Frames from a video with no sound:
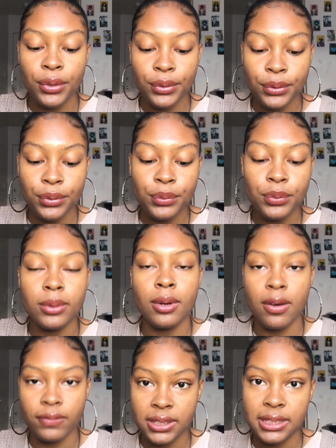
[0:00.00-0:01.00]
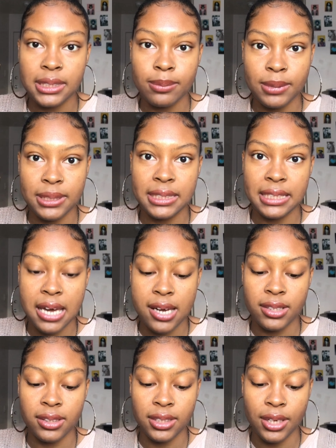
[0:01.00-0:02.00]
who would obviously be
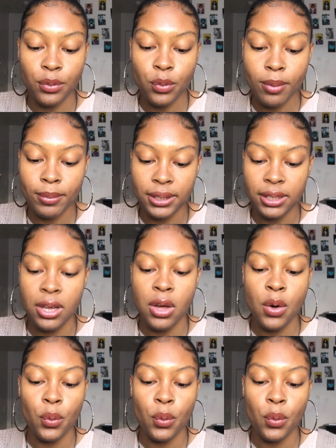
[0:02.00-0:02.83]
Tiana, the young woman.